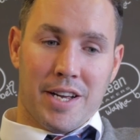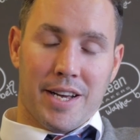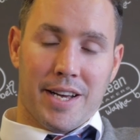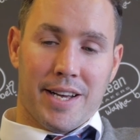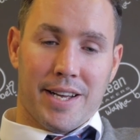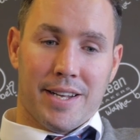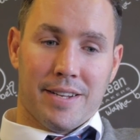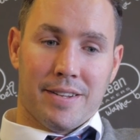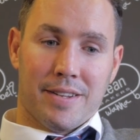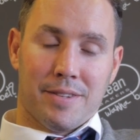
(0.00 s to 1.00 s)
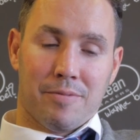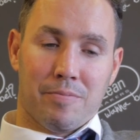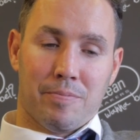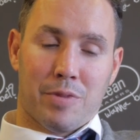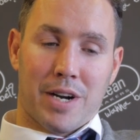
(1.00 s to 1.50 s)
uh,
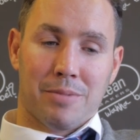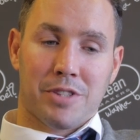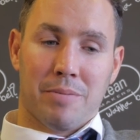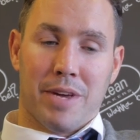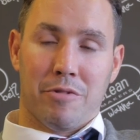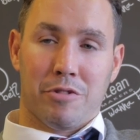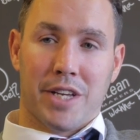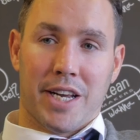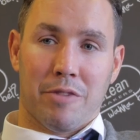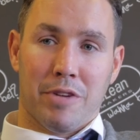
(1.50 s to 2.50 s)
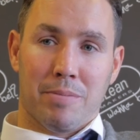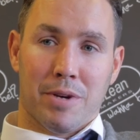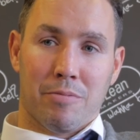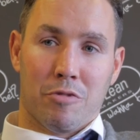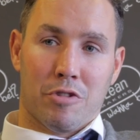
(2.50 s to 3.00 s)
perhaps they may rotate a wee
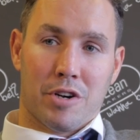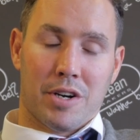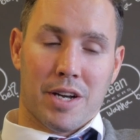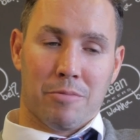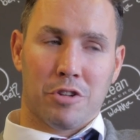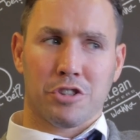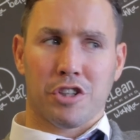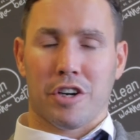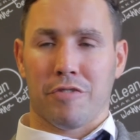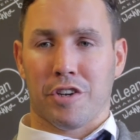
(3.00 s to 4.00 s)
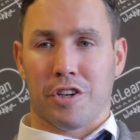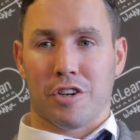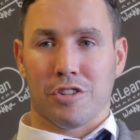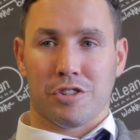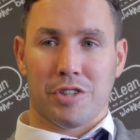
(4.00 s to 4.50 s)
bit more. I'm not sure if you can
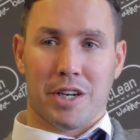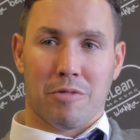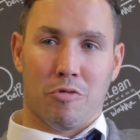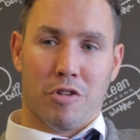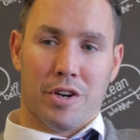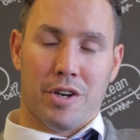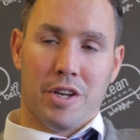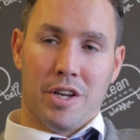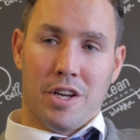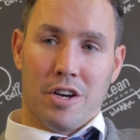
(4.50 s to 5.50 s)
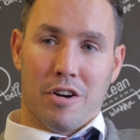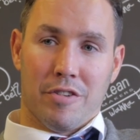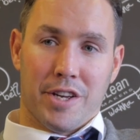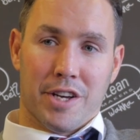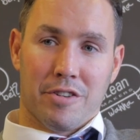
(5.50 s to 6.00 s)
concentrate on one or
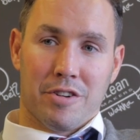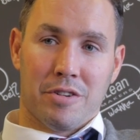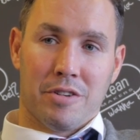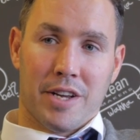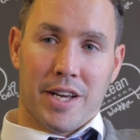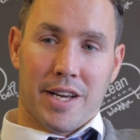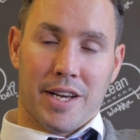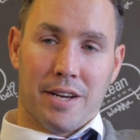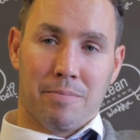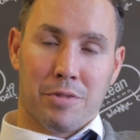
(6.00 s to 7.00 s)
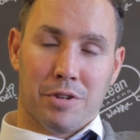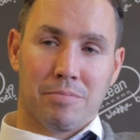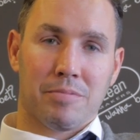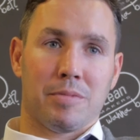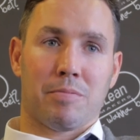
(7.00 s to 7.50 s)
the other, uh, but
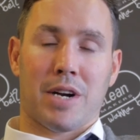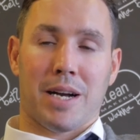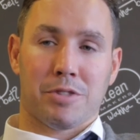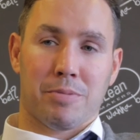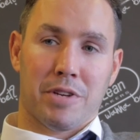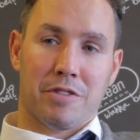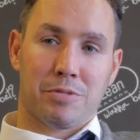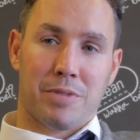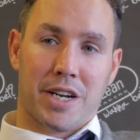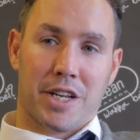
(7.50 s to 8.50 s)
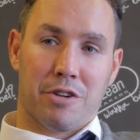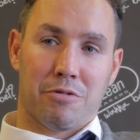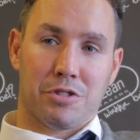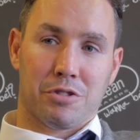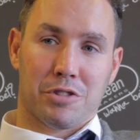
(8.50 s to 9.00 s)
perhaps a bit of spreading your
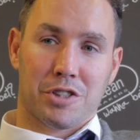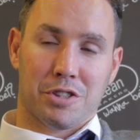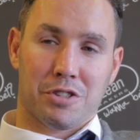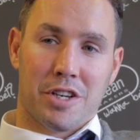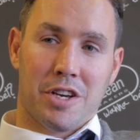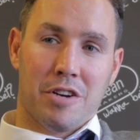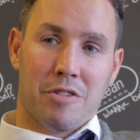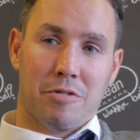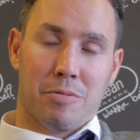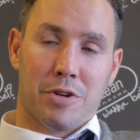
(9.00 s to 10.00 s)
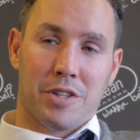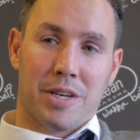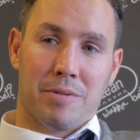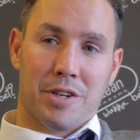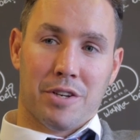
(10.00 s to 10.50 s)
resources will put
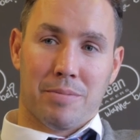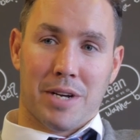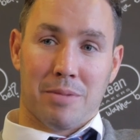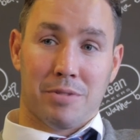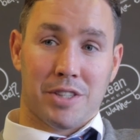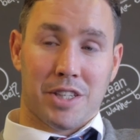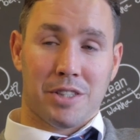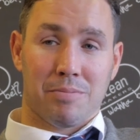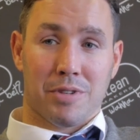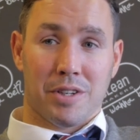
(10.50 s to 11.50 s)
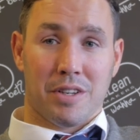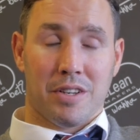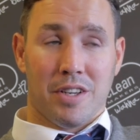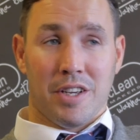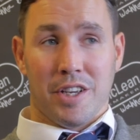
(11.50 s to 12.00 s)
them into a better position. But
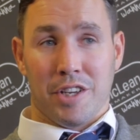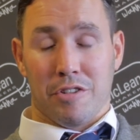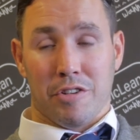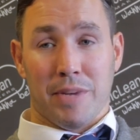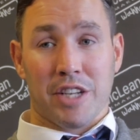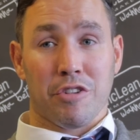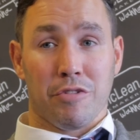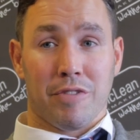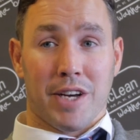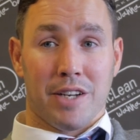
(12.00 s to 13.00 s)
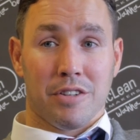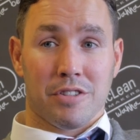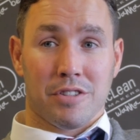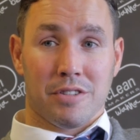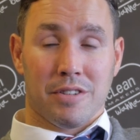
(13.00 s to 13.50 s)
you know to make two
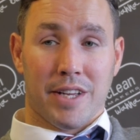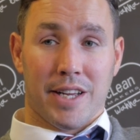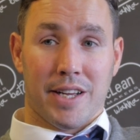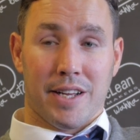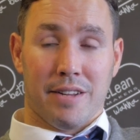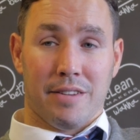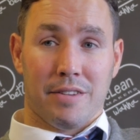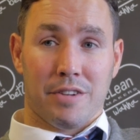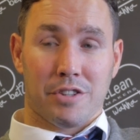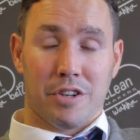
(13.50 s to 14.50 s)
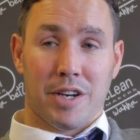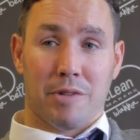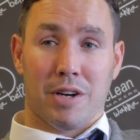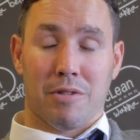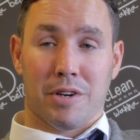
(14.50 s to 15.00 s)
finals, uh, they're certainly
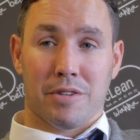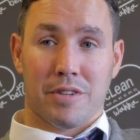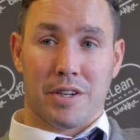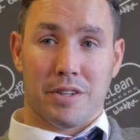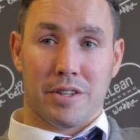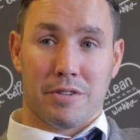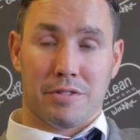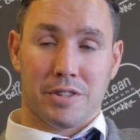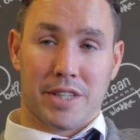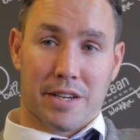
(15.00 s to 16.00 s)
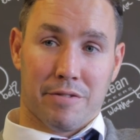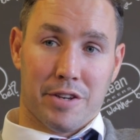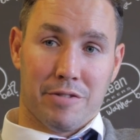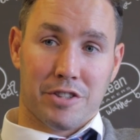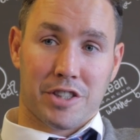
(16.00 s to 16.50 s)
well worth their their second
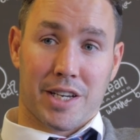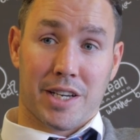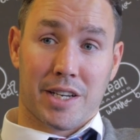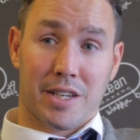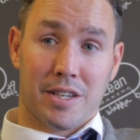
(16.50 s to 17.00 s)
favourites tag.